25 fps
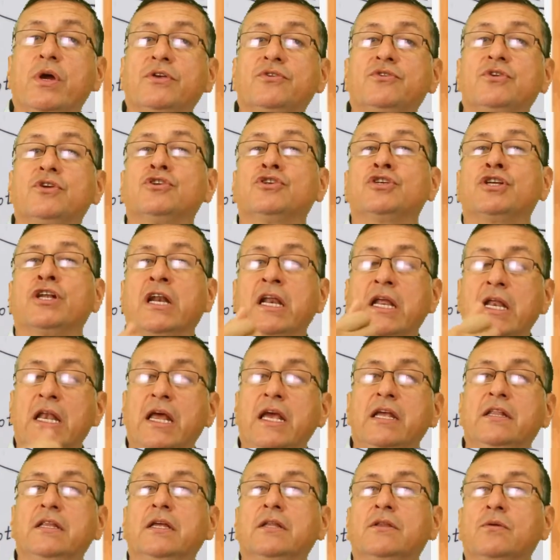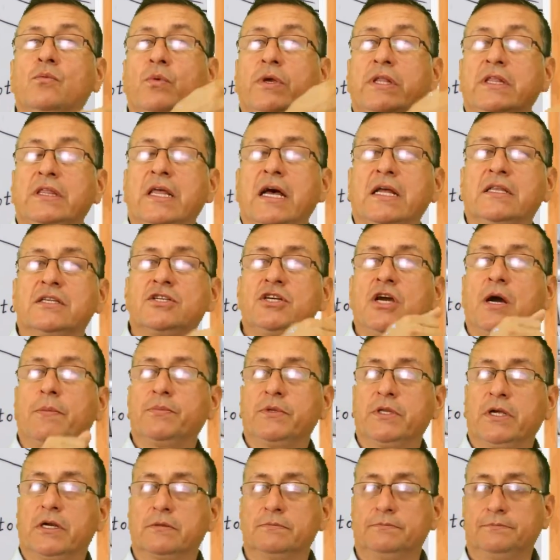questions related with that
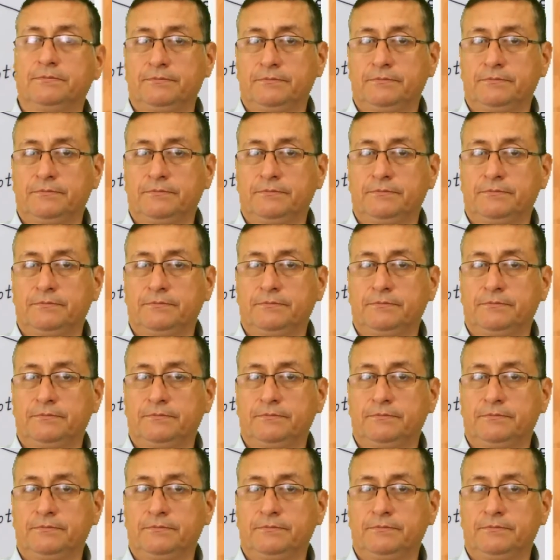chapter.